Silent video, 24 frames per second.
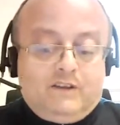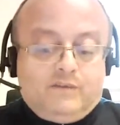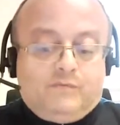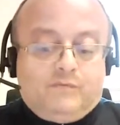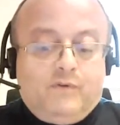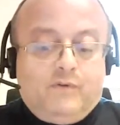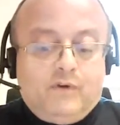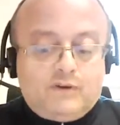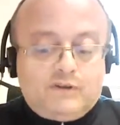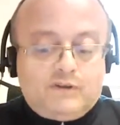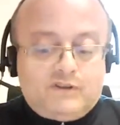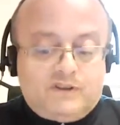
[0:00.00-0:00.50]

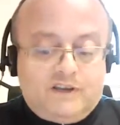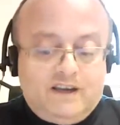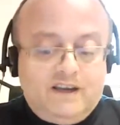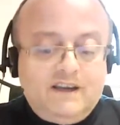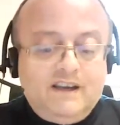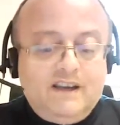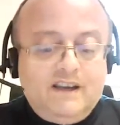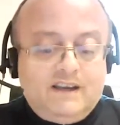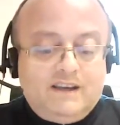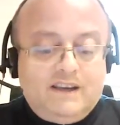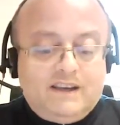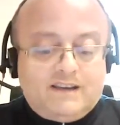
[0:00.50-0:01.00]
first
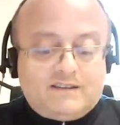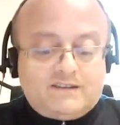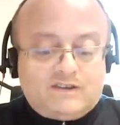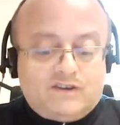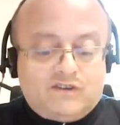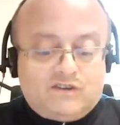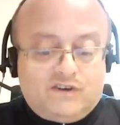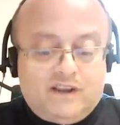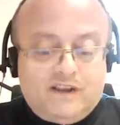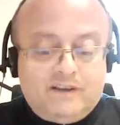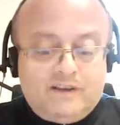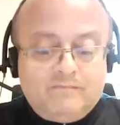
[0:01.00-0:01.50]
day,
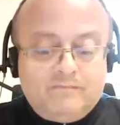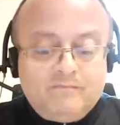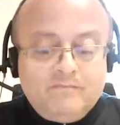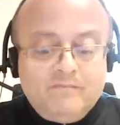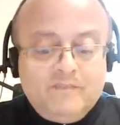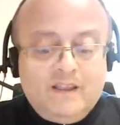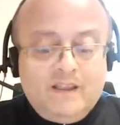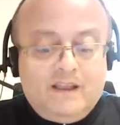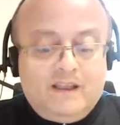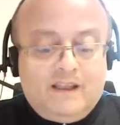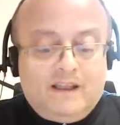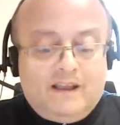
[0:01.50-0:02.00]
yesterday.
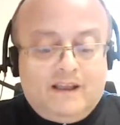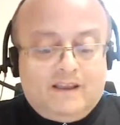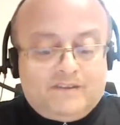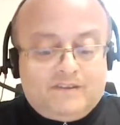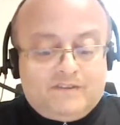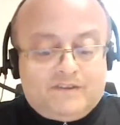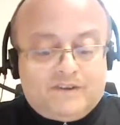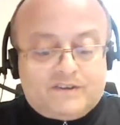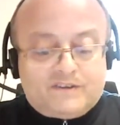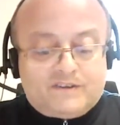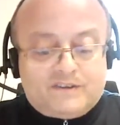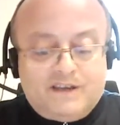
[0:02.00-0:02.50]
And
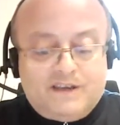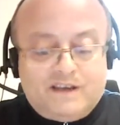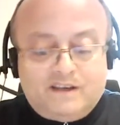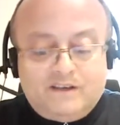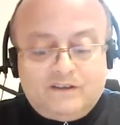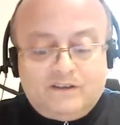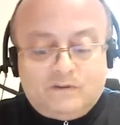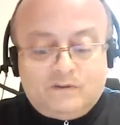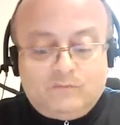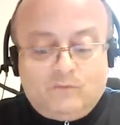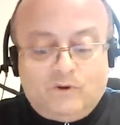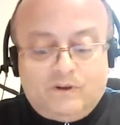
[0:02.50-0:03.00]
the
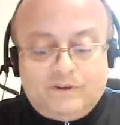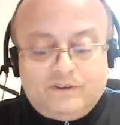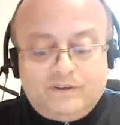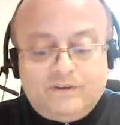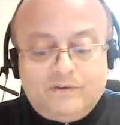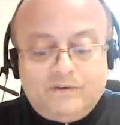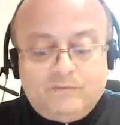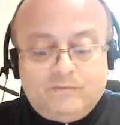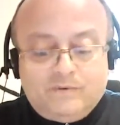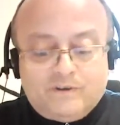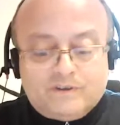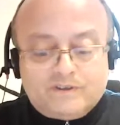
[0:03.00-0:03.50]
second one
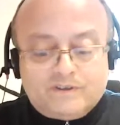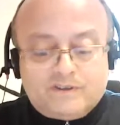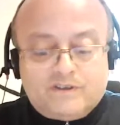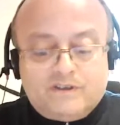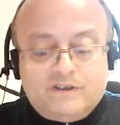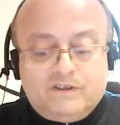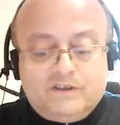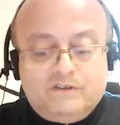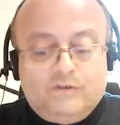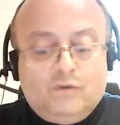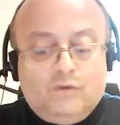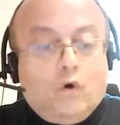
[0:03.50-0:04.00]
was
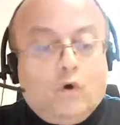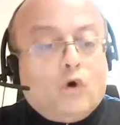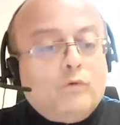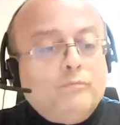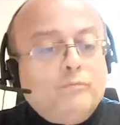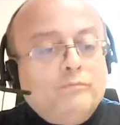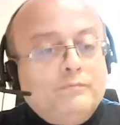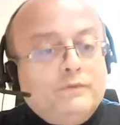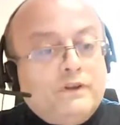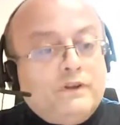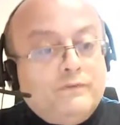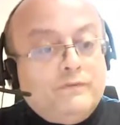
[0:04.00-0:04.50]
the
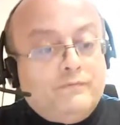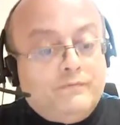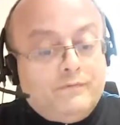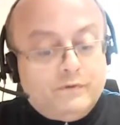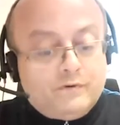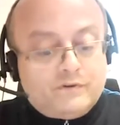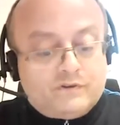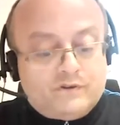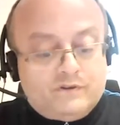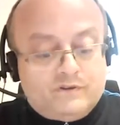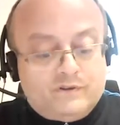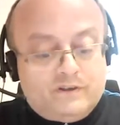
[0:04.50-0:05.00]
norm
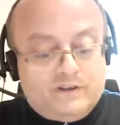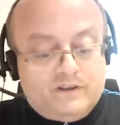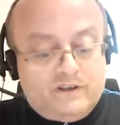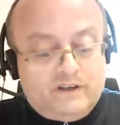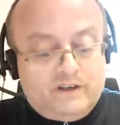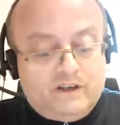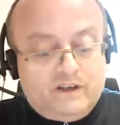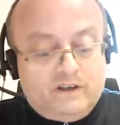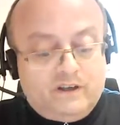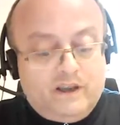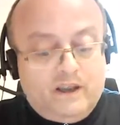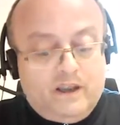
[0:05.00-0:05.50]
diffusion
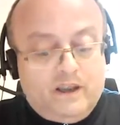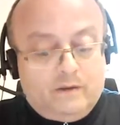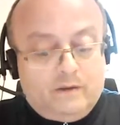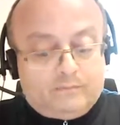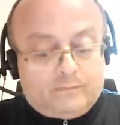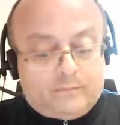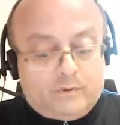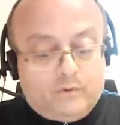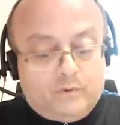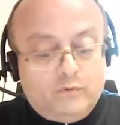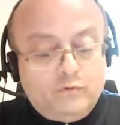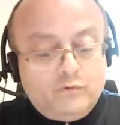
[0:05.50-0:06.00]

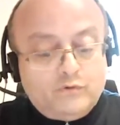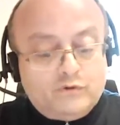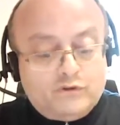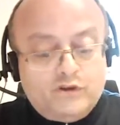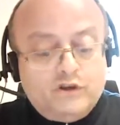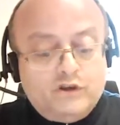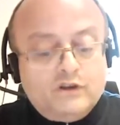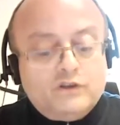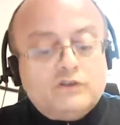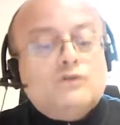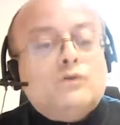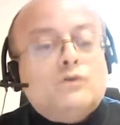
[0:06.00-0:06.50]

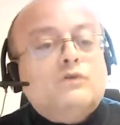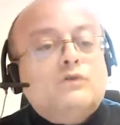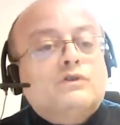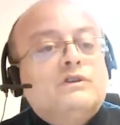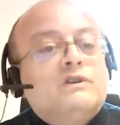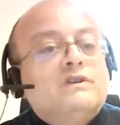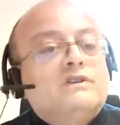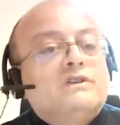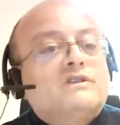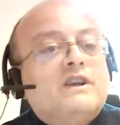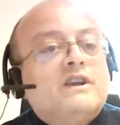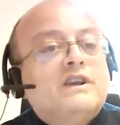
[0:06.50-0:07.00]
approach,
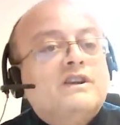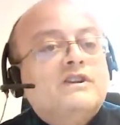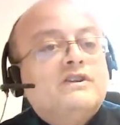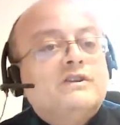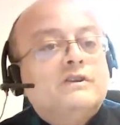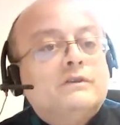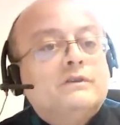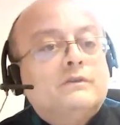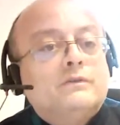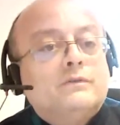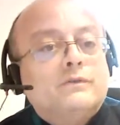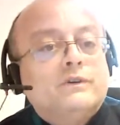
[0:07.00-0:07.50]

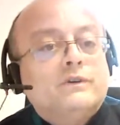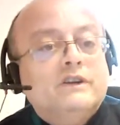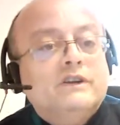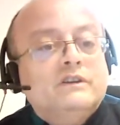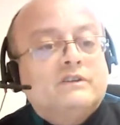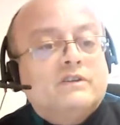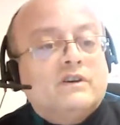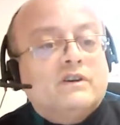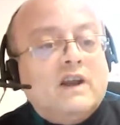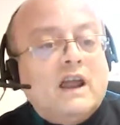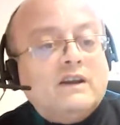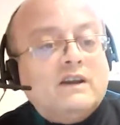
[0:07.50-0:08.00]
socialization through
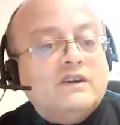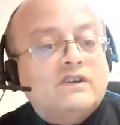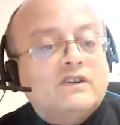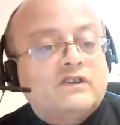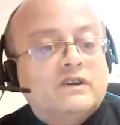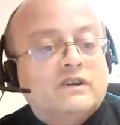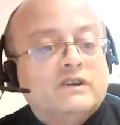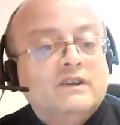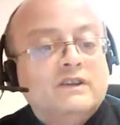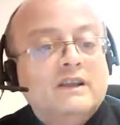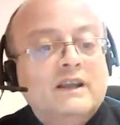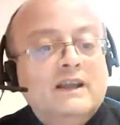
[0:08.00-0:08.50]

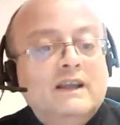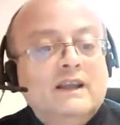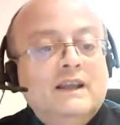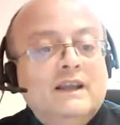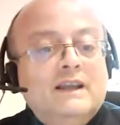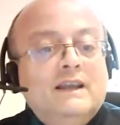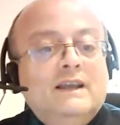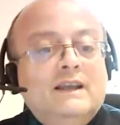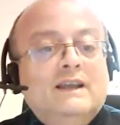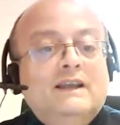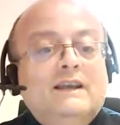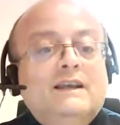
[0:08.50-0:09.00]
interaction,
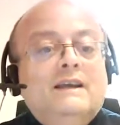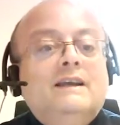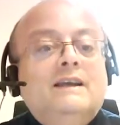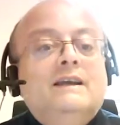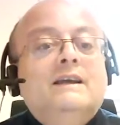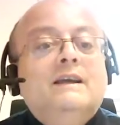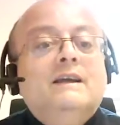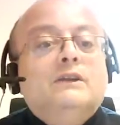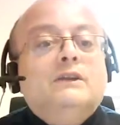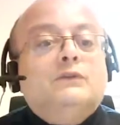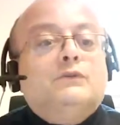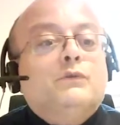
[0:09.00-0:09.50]

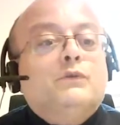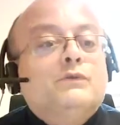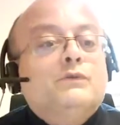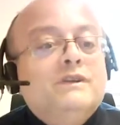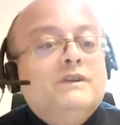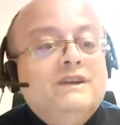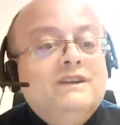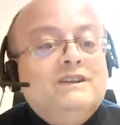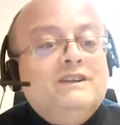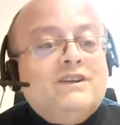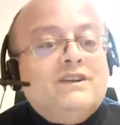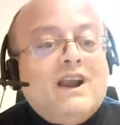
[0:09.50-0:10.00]
through the
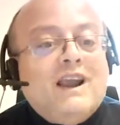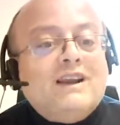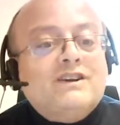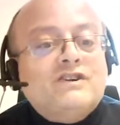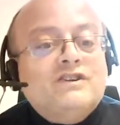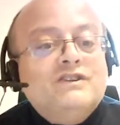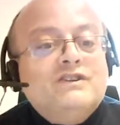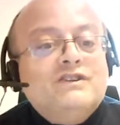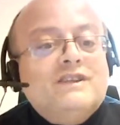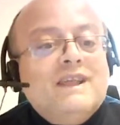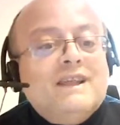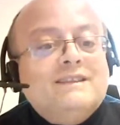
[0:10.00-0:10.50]

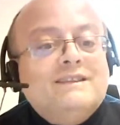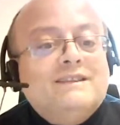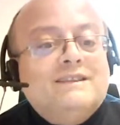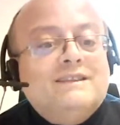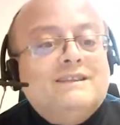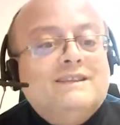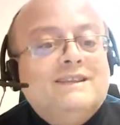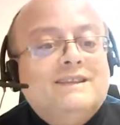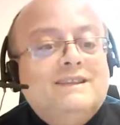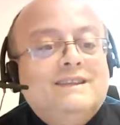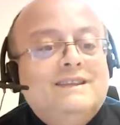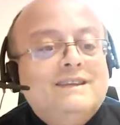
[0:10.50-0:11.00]
interaction that
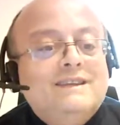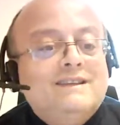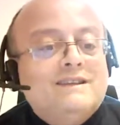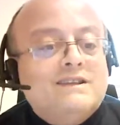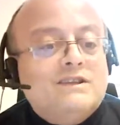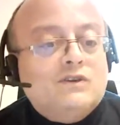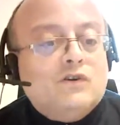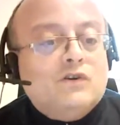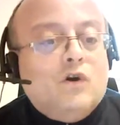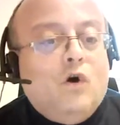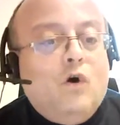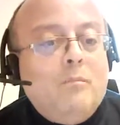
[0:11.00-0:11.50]

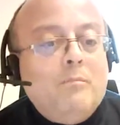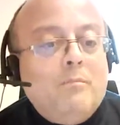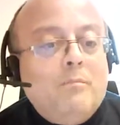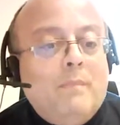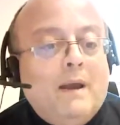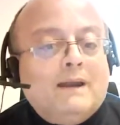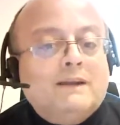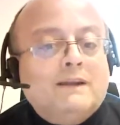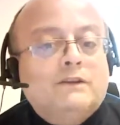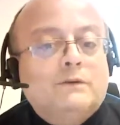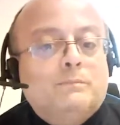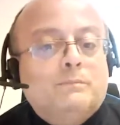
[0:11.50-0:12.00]
this
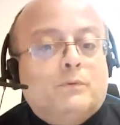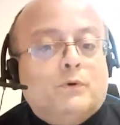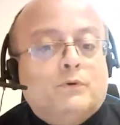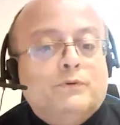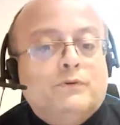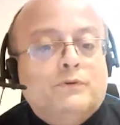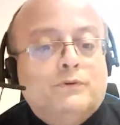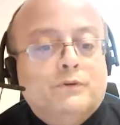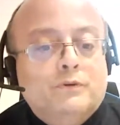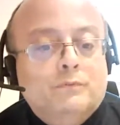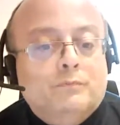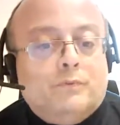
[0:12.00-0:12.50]
compact
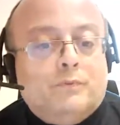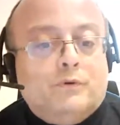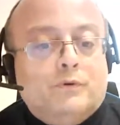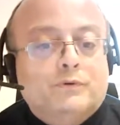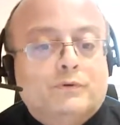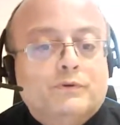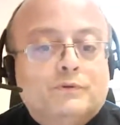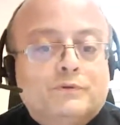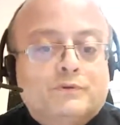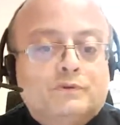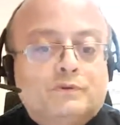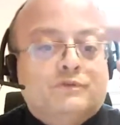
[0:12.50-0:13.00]

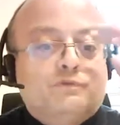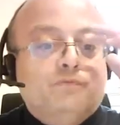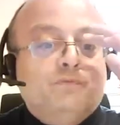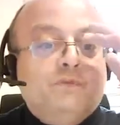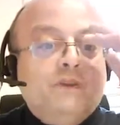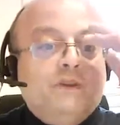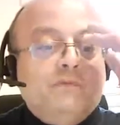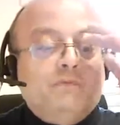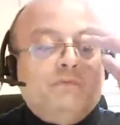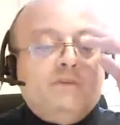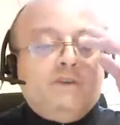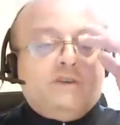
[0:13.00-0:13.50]
produces.
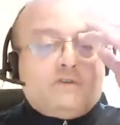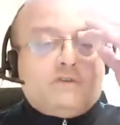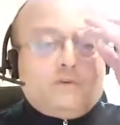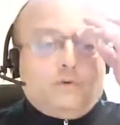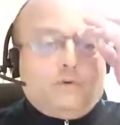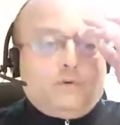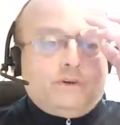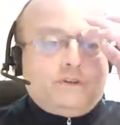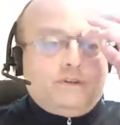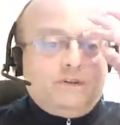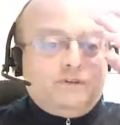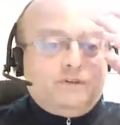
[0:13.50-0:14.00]
We
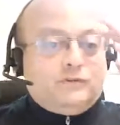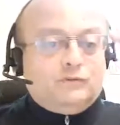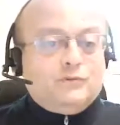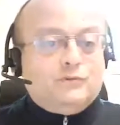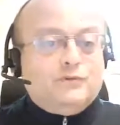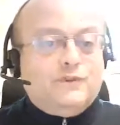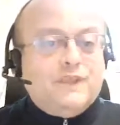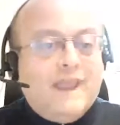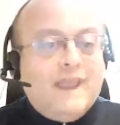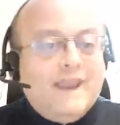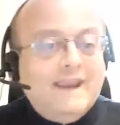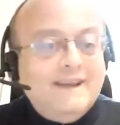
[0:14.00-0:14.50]
saw it in
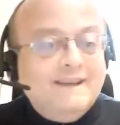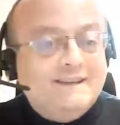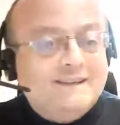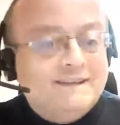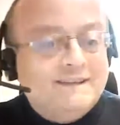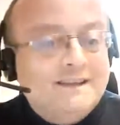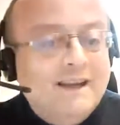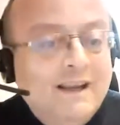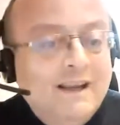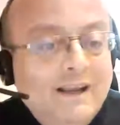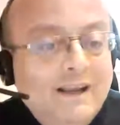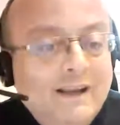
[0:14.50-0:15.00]
today's